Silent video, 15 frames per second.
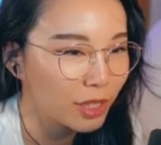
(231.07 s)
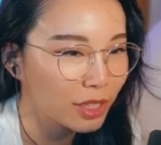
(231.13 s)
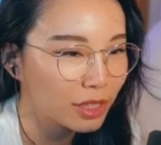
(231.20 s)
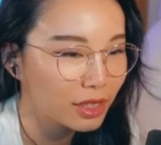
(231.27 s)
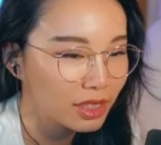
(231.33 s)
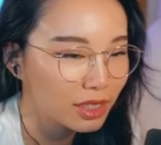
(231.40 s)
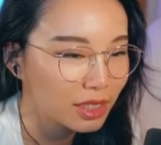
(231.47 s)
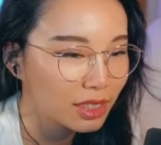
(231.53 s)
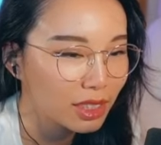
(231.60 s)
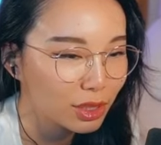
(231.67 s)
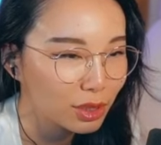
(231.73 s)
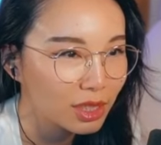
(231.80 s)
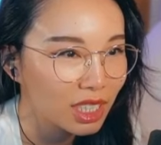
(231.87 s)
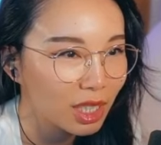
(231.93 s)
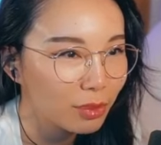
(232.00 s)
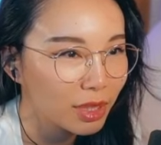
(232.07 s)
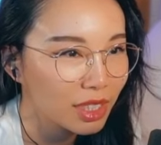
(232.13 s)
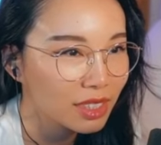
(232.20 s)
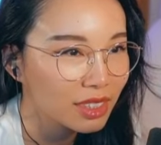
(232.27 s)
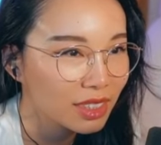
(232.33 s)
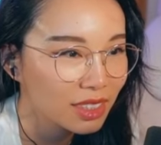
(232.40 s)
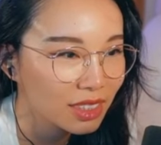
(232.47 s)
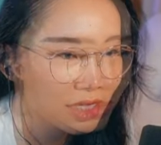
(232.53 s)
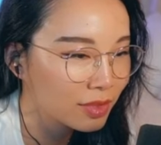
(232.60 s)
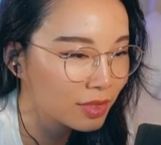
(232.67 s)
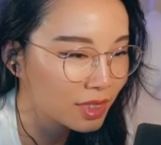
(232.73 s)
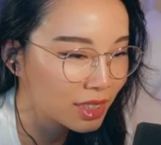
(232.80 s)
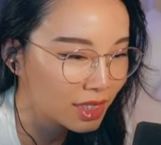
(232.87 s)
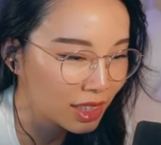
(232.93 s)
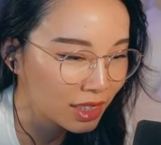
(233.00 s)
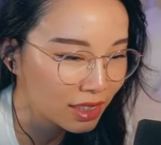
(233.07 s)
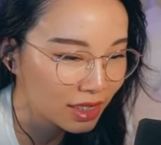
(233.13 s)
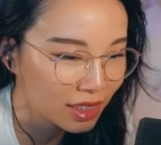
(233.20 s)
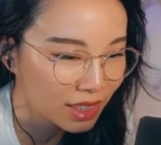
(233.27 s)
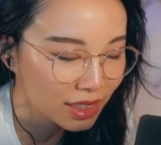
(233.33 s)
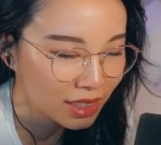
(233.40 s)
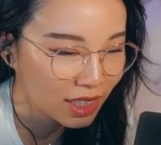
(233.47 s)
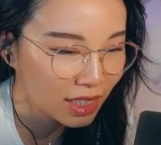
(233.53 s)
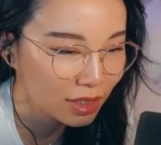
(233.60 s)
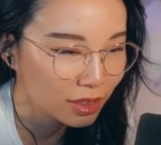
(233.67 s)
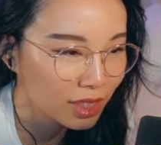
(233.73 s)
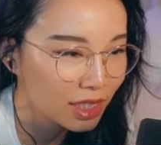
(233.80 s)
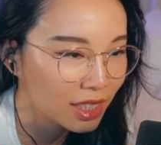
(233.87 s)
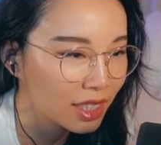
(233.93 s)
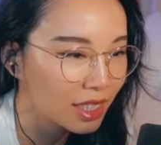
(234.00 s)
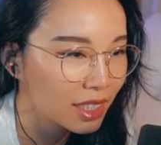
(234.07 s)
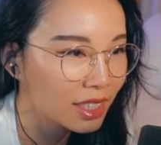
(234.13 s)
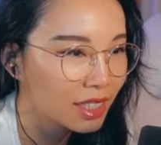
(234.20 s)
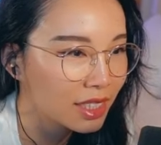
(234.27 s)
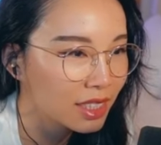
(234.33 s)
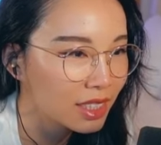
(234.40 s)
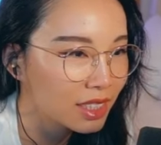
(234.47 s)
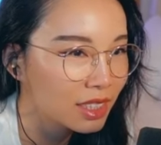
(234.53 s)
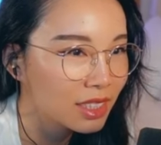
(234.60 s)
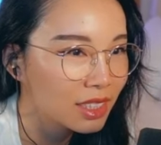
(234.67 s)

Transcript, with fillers: my god, there's loads coming. Send these out here.